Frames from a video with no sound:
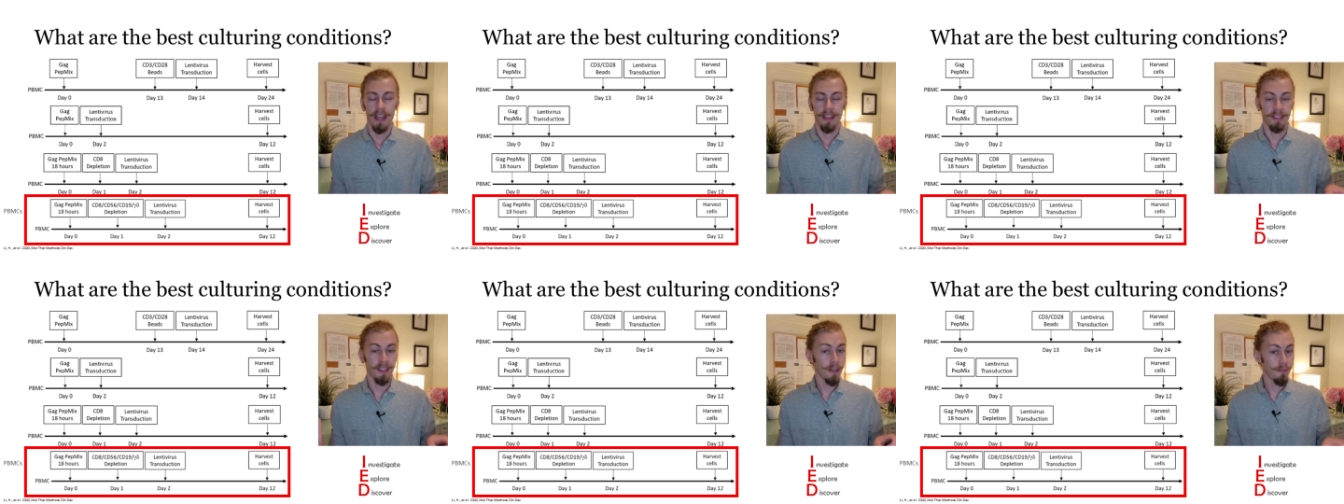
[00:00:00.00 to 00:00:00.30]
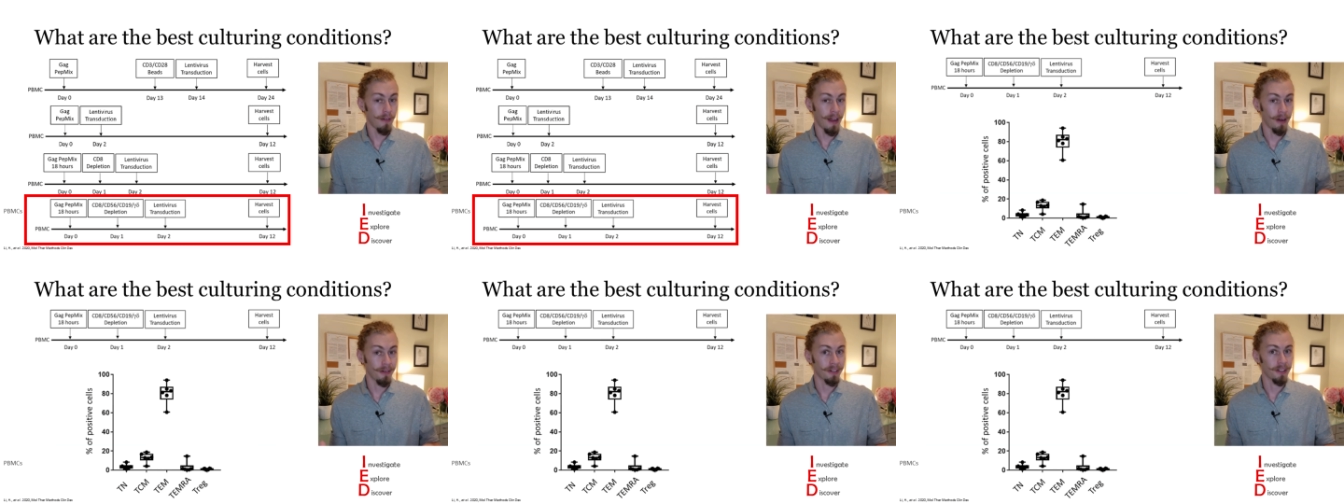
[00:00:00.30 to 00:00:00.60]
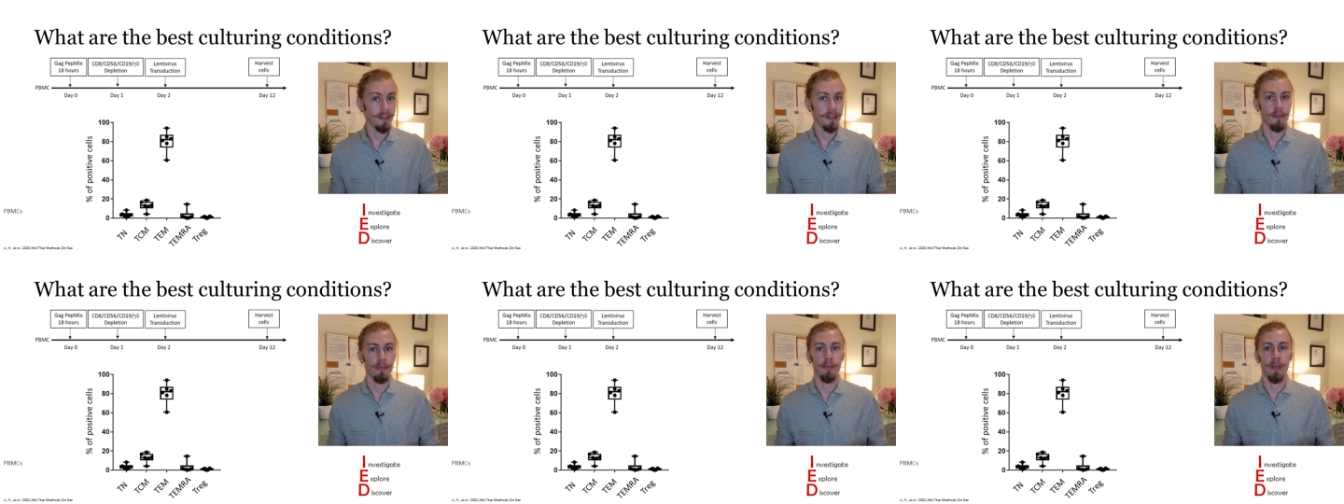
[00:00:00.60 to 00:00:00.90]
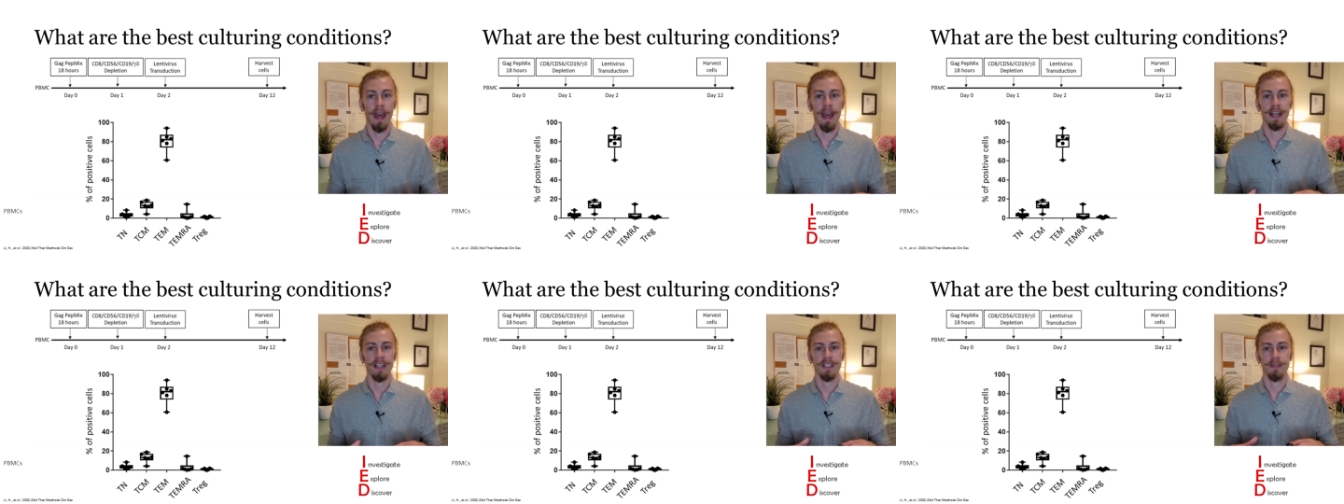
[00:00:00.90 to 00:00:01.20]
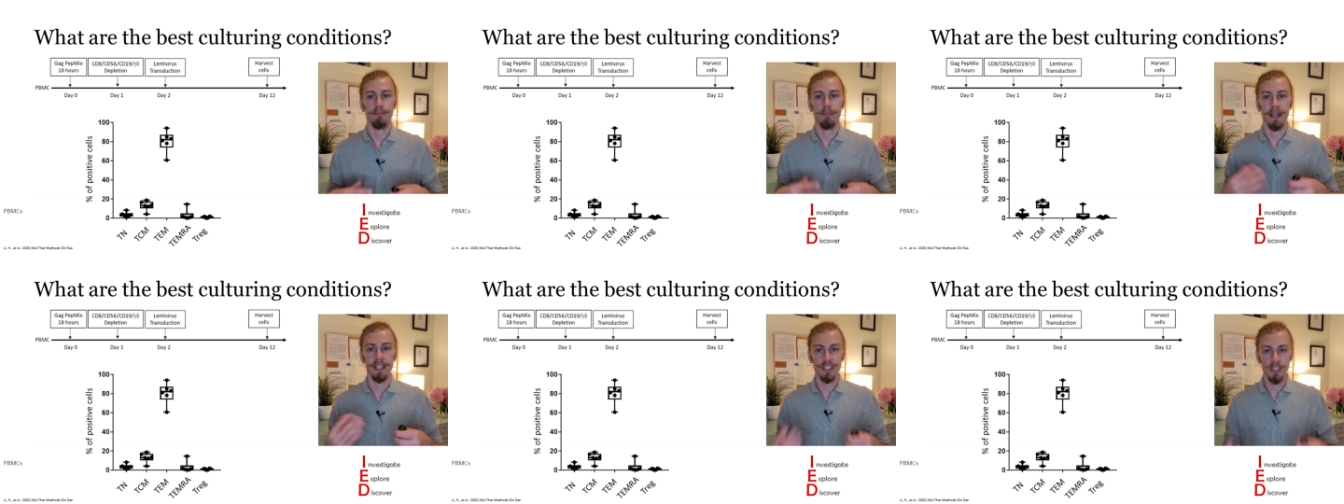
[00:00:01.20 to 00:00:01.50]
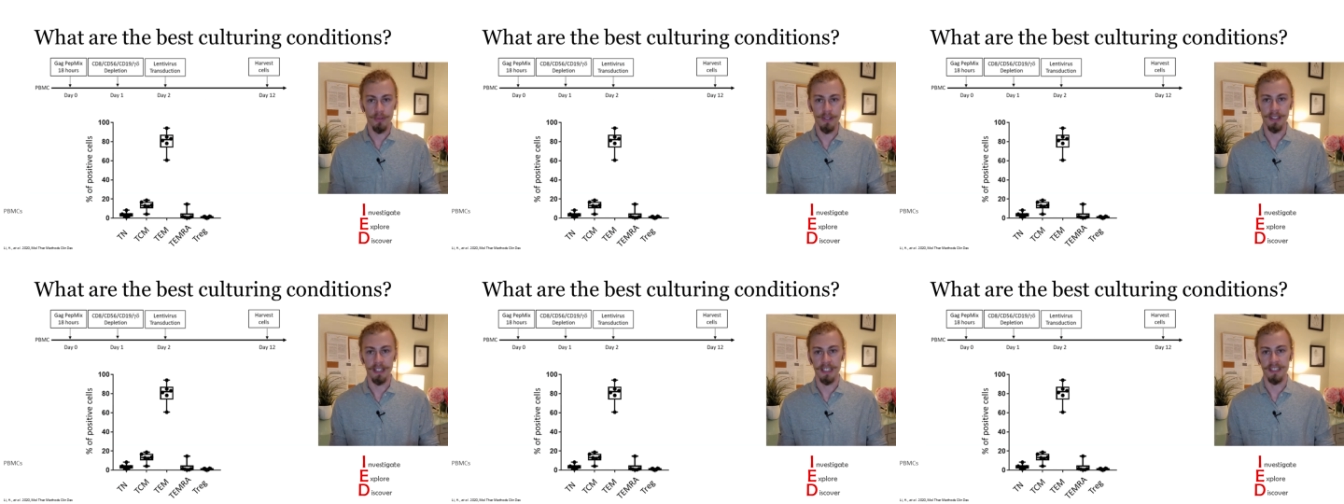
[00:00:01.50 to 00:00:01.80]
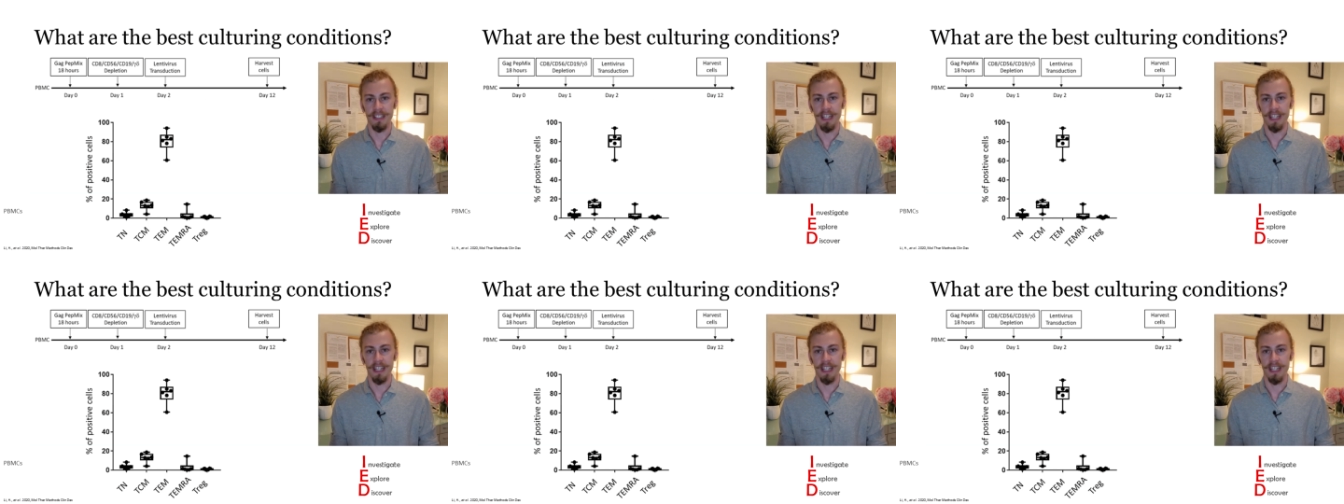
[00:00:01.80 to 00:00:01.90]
They found that by doing this,